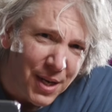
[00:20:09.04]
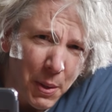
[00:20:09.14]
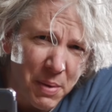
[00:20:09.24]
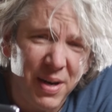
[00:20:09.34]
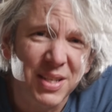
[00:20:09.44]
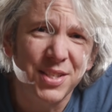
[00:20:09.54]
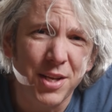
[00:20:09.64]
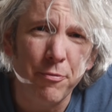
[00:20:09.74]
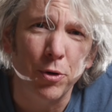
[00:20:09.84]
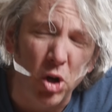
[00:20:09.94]
Now, we've had
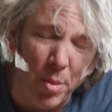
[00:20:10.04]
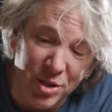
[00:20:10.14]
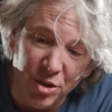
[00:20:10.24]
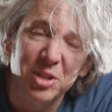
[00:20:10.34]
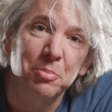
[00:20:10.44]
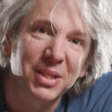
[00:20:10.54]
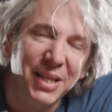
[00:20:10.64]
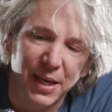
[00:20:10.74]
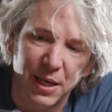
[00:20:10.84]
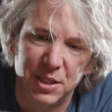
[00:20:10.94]
several comments on this
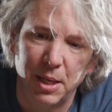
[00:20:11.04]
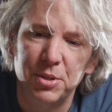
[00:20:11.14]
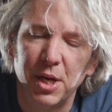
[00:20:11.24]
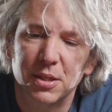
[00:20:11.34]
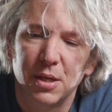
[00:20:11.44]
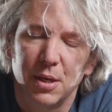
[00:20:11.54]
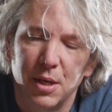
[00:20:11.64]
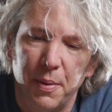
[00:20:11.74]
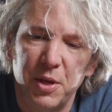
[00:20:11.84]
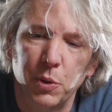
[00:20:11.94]
particular subject,
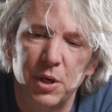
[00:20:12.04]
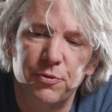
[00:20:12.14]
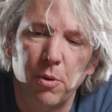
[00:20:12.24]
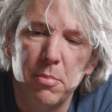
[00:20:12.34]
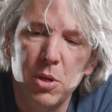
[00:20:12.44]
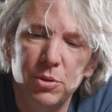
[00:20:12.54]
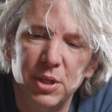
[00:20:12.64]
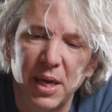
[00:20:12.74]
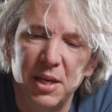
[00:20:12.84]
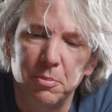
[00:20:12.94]
this one is from
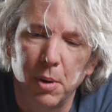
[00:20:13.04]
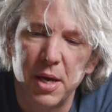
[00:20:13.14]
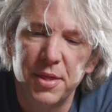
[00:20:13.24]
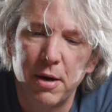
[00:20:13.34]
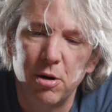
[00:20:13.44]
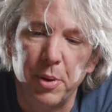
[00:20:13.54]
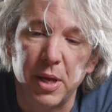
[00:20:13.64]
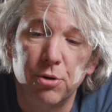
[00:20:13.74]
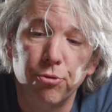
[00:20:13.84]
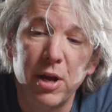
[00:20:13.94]
Music is My Therapy.
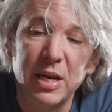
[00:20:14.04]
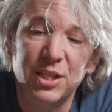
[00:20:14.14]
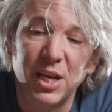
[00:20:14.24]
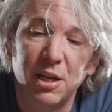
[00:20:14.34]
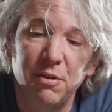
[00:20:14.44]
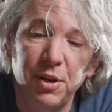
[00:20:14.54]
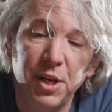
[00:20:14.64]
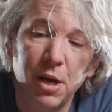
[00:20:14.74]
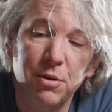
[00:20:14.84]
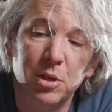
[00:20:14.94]
Great second
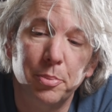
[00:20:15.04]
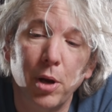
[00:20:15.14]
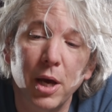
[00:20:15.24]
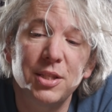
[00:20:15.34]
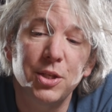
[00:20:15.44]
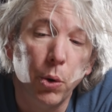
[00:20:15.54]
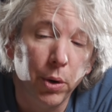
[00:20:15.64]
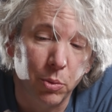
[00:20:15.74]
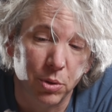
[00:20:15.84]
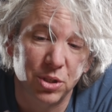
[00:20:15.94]
video. Surprised the
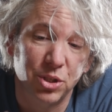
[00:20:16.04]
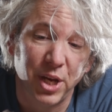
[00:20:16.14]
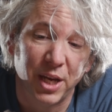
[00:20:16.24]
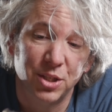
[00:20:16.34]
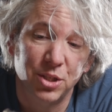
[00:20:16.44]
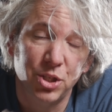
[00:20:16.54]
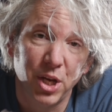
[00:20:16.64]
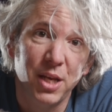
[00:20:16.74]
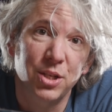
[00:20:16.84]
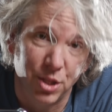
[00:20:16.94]
oil wasn't checked and
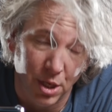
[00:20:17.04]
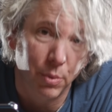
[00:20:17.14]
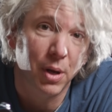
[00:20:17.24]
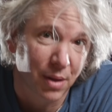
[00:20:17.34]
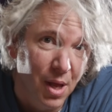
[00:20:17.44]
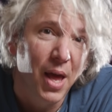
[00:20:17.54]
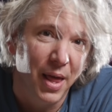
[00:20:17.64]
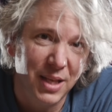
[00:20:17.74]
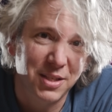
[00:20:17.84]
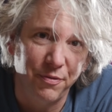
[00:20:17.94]
changed though. Well,
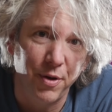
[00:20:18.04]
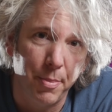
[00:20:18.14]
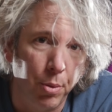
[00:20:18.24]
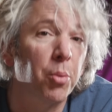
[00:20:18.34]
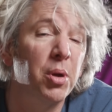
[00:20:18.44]
that's a fair point.